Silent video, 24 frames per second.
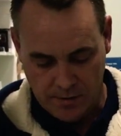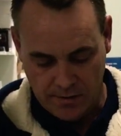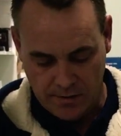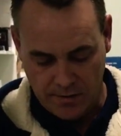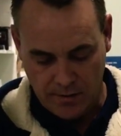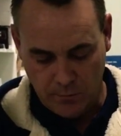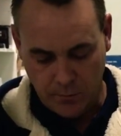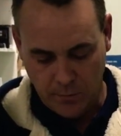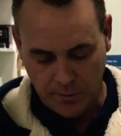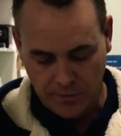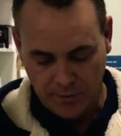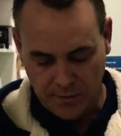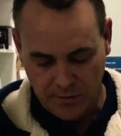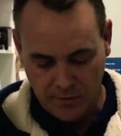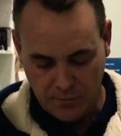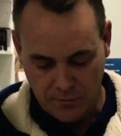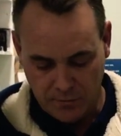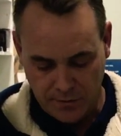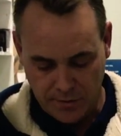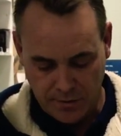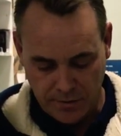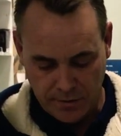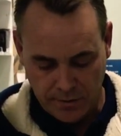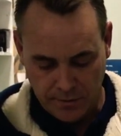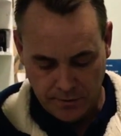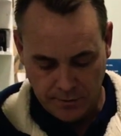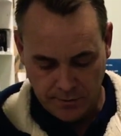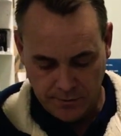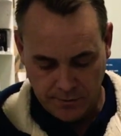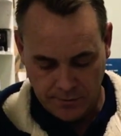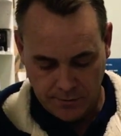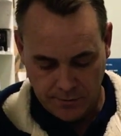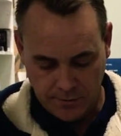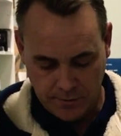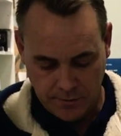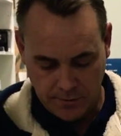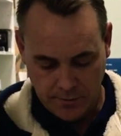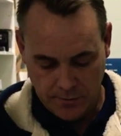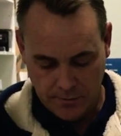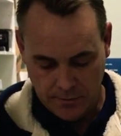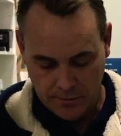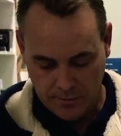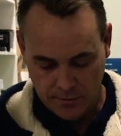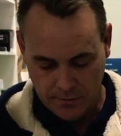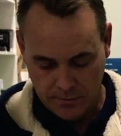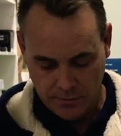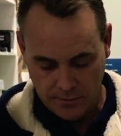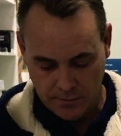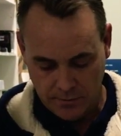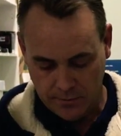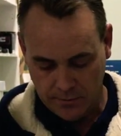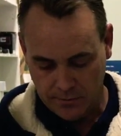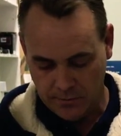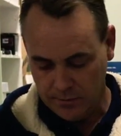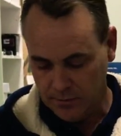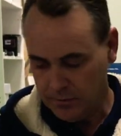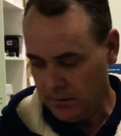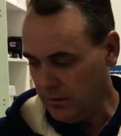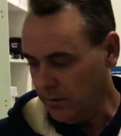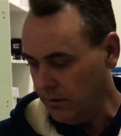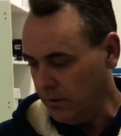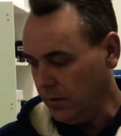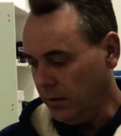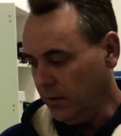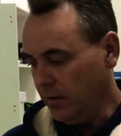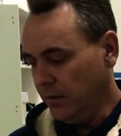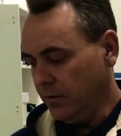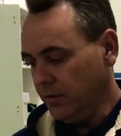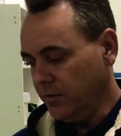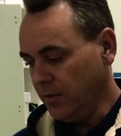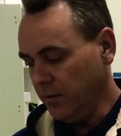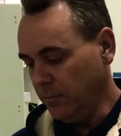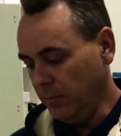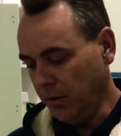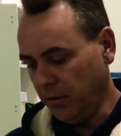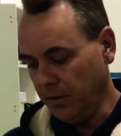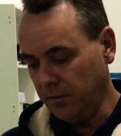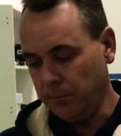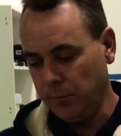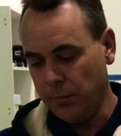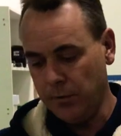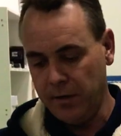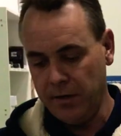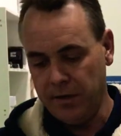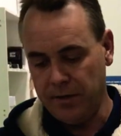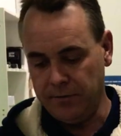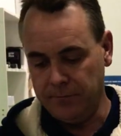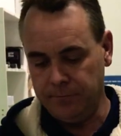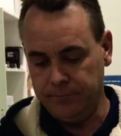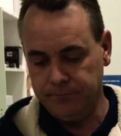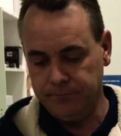Now one thing you'll notice is they're both brown.